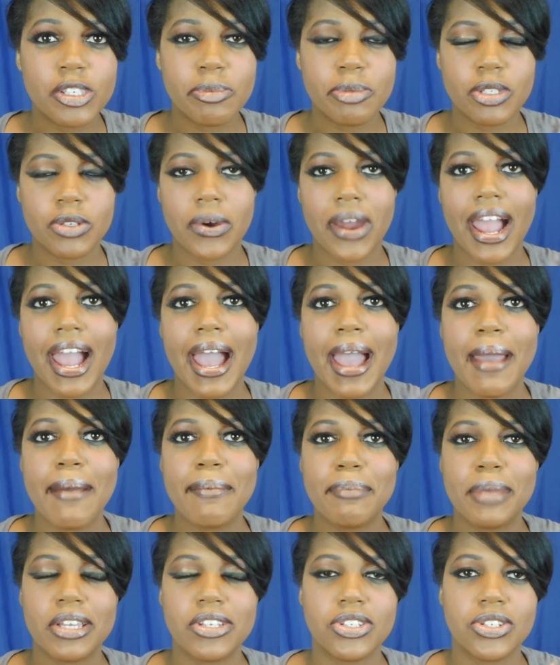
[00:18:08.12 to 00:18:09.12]

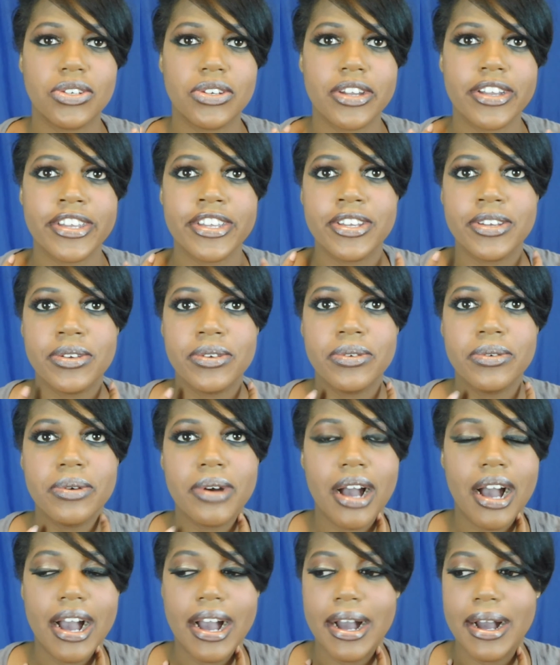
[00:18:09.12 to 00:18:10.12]
subscribe. Make sure you
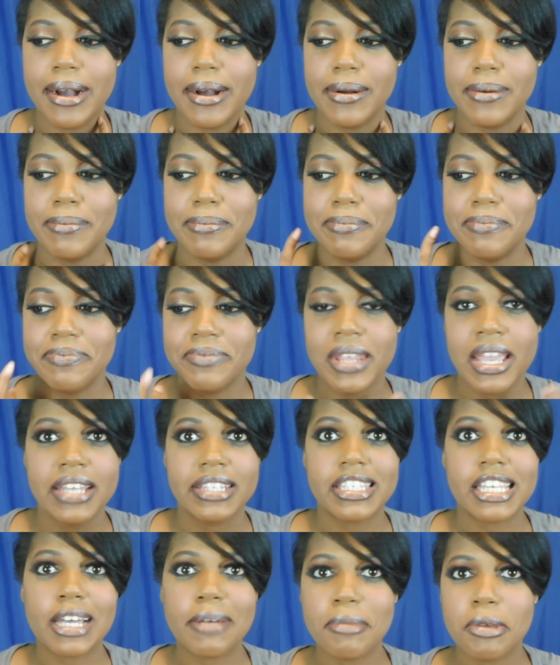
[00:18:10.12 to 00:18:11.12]

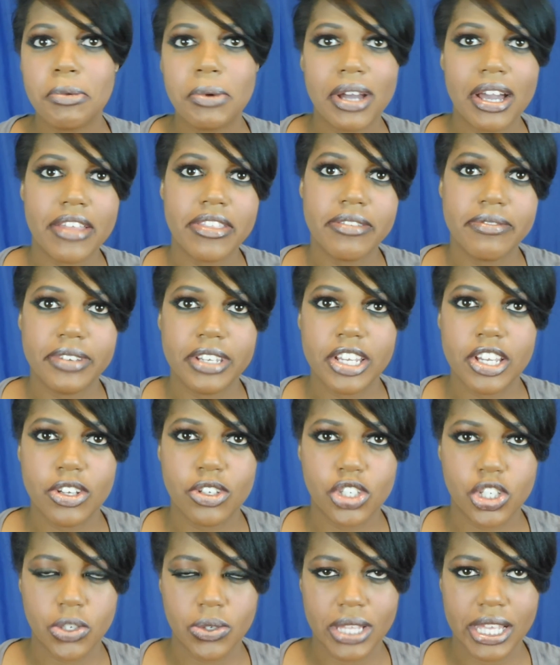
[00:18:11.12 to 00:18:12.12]
tell me what other
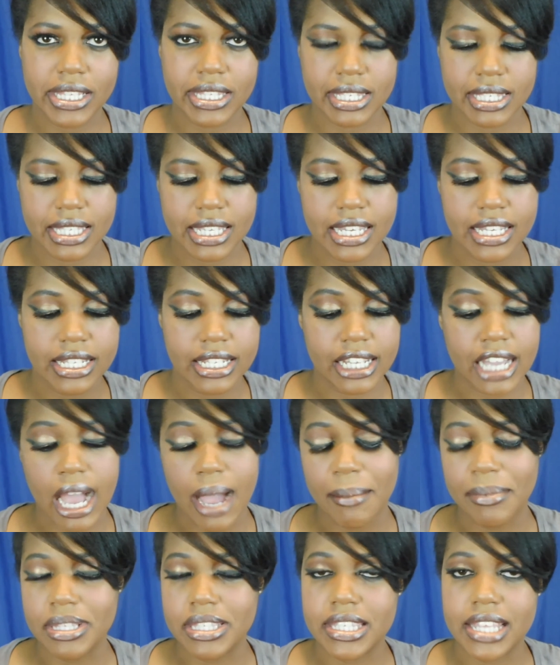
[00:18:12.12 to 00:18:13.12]
videos you would like to see in the
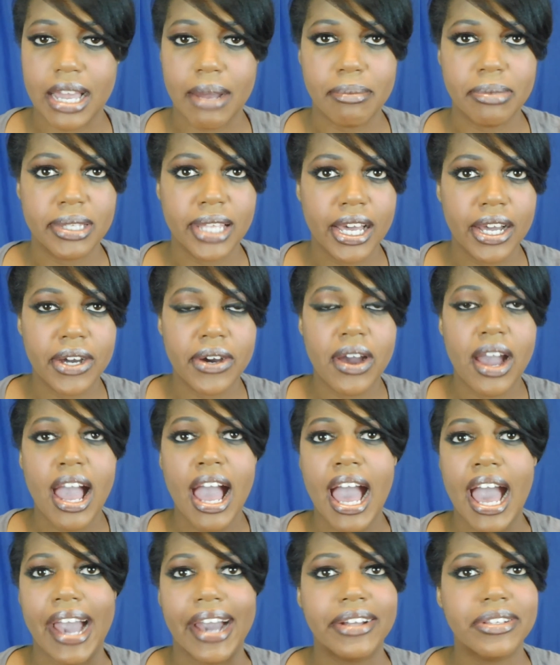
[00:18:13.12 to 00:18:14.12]
comments down below.
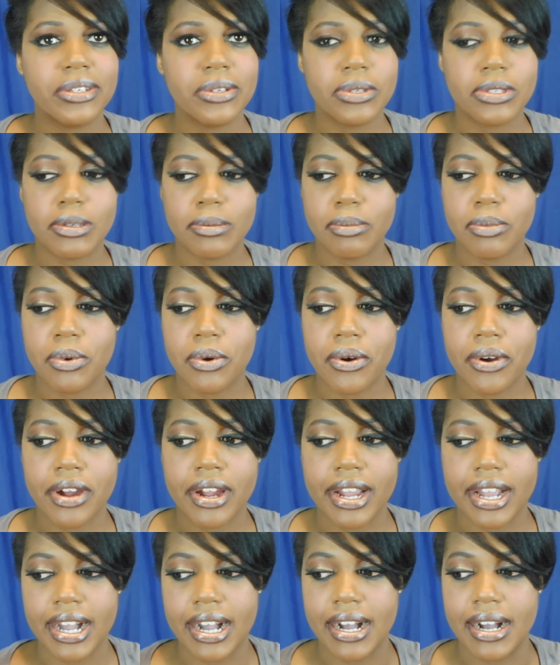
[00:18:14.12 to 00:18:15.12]
I'll do some more
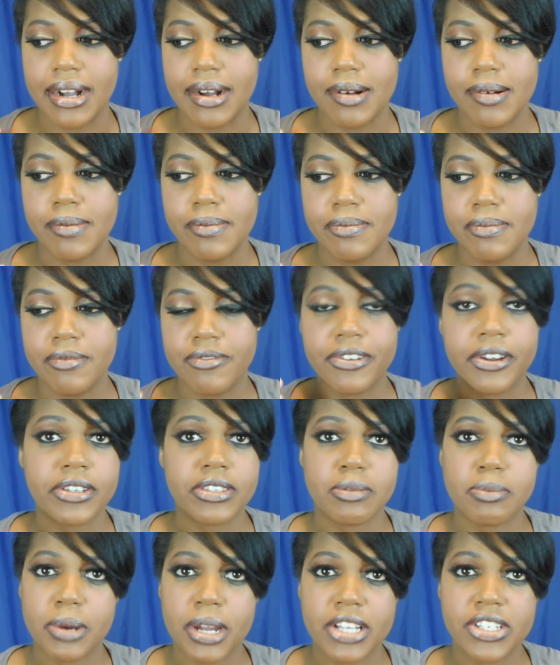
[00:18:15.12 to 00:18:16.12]

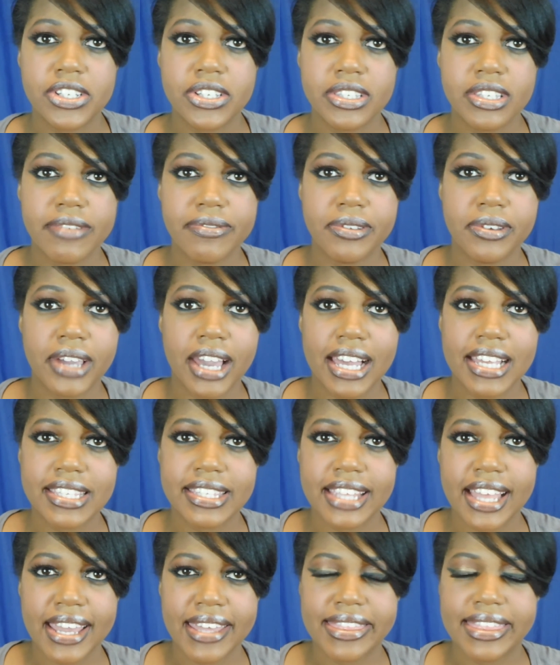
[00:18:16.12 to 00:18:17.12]
first impressions if you
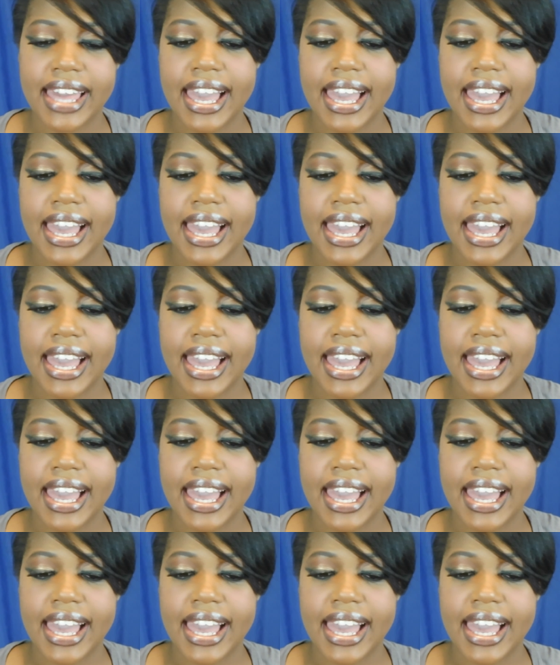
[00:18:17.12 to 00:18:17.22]
guys like